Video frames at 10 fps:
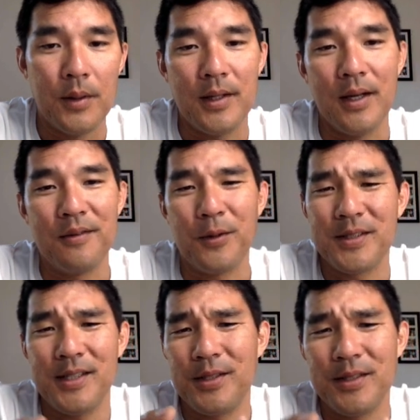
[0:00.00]
Okay, yeah,
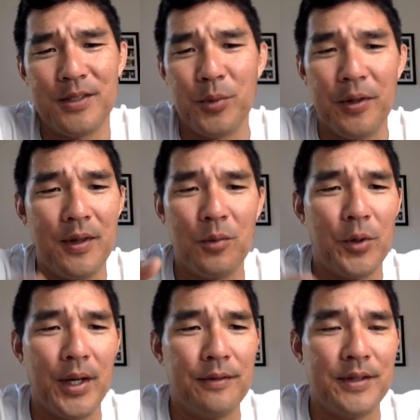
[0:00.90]
Forex Tester has this weird thing
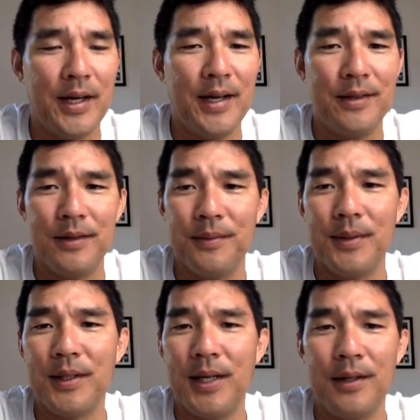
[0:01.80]
where you have to add the
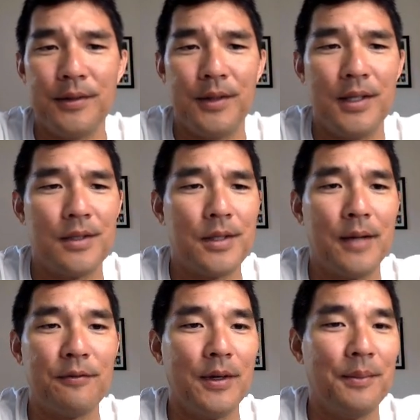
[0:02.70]
indicator to each
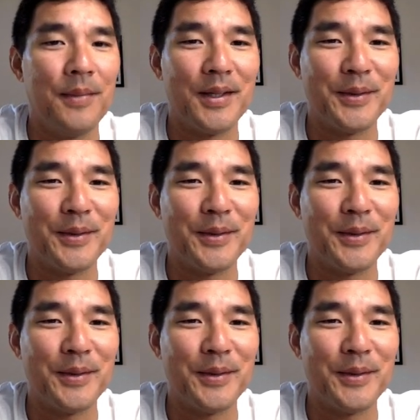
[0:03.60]
time frame.